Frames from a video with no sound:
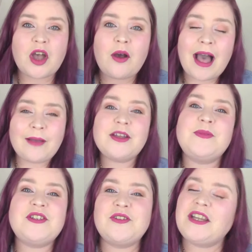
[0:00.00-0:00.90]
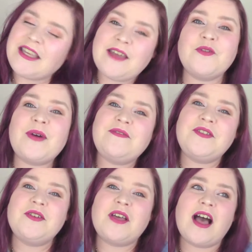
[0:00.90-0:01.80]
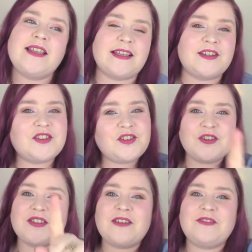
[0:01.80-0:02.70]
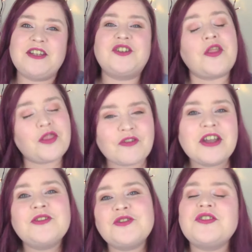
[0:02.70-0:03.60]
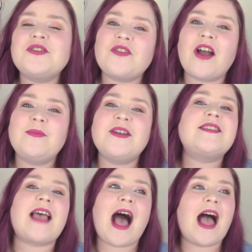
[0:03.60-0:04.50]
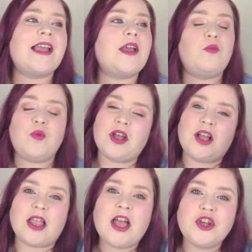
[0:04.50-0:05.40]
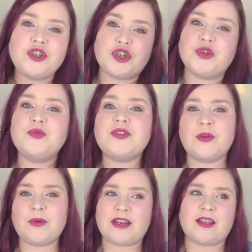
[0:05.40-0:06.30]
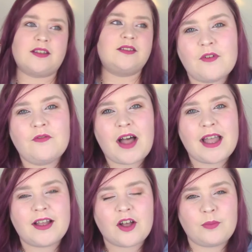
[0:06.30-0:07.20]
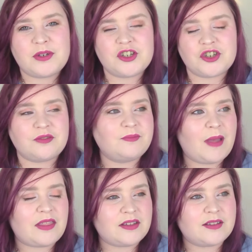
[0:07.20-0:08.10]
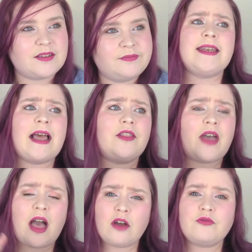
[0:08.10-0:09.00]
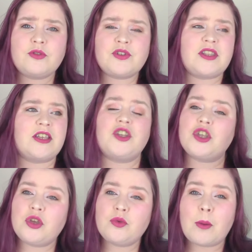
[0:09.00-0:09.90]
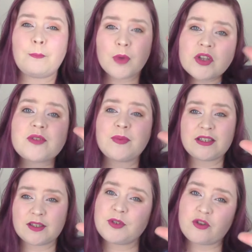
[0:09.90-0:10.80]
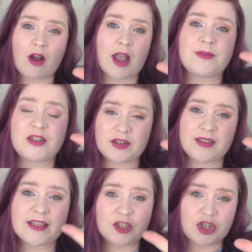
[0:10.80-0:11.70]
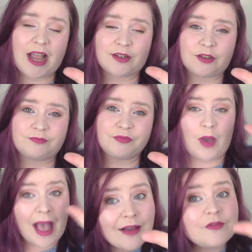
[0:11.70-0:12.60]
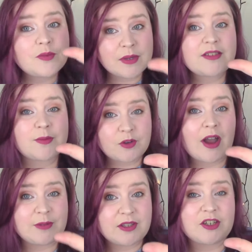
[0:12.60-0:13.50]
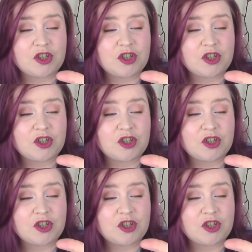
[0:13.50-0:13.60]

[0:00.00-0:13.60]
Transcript: I'm gonna be doing a giveaway for you guys and as soon as I reach 300 subscribers I will choose the winner via competition methods. Now there are rules to this. You must be subscribed to this channel. You have to be subscribed to this